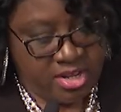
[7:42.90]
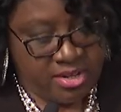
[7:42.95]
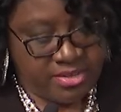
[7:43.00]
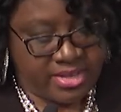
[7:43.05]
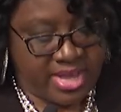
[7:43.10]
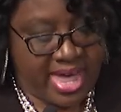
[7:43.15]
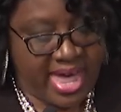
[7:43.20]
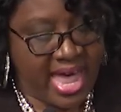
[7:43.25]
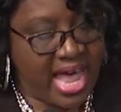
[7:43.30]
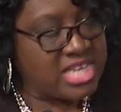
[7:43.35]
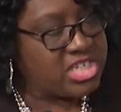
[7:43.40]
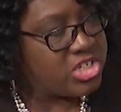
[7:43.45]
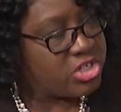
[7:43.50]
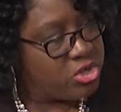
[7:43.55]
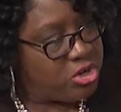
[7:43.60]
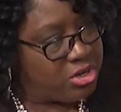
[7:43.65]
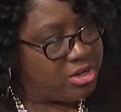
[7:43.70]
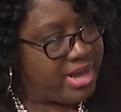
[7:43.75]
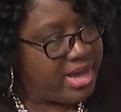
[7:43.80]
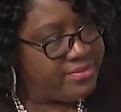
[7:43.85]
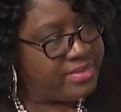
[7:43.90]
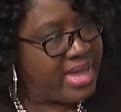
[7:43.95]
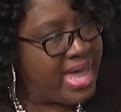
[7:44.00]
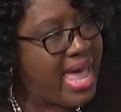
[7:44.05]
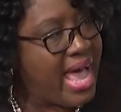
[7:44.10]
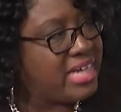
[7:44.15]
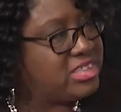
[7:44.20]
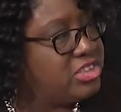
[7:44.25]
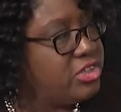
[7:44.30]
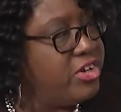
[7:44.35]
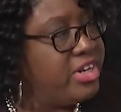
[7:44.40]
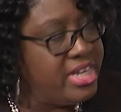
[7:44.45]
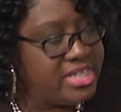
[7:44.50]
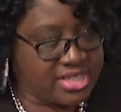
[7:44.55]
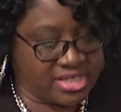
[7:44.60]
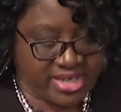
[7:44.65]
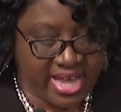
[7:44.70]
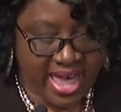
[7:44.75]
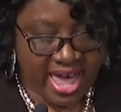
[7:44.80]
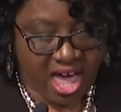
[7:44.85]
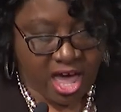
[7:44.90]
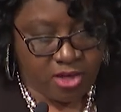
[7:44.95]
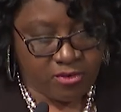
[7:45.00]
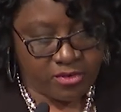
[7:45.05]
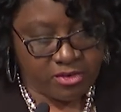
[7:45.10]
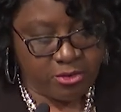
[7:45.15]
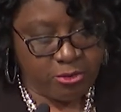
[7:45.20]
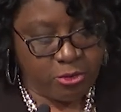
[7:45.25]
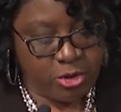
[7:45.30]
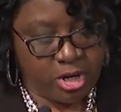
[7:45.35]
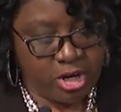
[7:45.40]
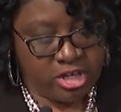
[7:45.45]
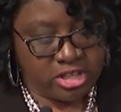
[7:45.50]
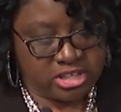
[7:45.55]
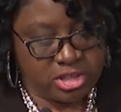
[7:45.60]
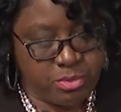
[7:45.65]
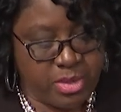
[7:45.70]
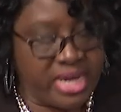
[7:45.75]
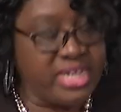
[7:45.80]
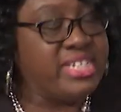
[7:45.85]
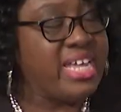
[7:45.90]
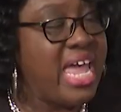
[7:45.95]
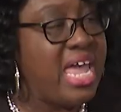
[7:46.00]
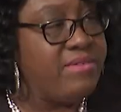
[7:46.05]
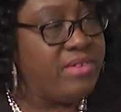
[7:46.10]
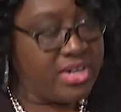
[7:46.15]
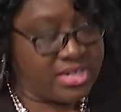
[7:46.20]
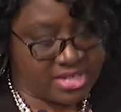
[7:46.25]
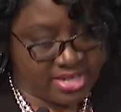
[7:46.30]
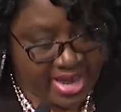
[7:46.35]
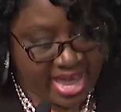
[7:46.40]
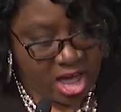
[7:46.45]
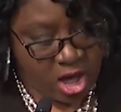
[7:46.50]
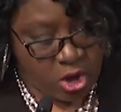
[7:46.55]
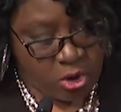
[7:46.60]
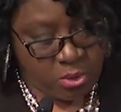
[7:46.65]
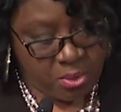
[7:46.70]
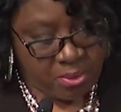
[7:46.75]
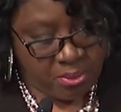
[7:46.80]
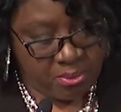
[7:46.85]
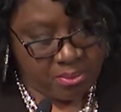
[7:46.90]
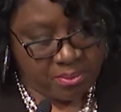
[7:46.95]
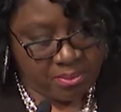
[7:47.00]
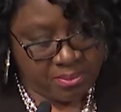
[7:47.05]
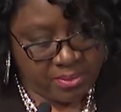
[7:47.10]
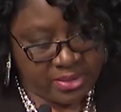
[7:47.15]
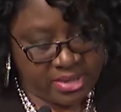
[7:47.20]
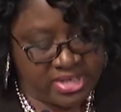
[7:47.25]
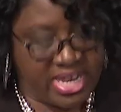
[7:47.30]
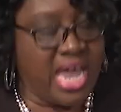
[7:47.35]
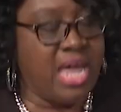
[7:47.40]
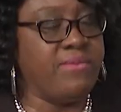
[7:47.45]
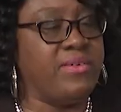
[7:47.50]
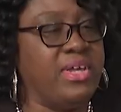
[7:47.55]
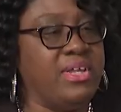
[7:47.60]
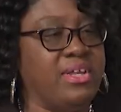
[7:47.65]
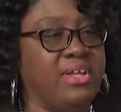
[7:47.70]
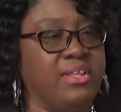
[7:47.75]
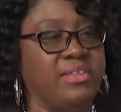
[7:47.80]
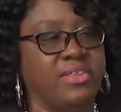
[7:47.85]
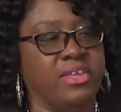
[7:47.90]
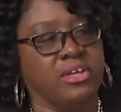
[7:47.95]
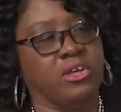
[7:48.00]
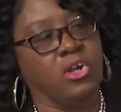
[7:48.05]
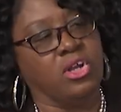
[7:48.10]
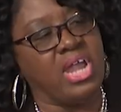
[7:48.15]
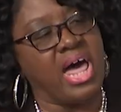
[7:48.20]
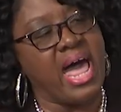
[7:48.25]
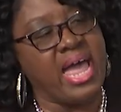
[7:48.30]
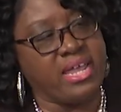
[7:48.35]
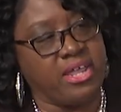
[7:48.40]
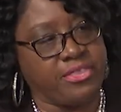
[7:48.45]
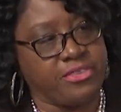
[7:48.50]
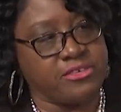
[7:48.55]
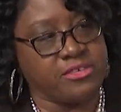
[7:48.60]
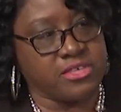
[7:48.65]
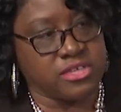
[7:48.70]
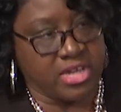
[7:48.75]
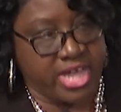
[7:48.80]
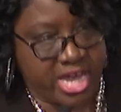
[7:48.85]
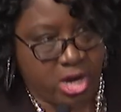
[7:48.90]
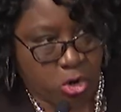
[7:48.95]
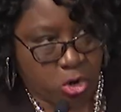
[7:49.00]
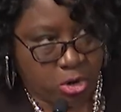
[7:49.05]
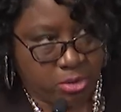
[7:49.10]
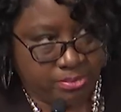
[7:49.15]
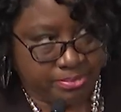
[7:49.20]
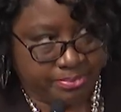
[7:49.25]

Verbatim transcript: the Haster, the Haxer and his staff. To me, David is now David, the Goliath Slayer.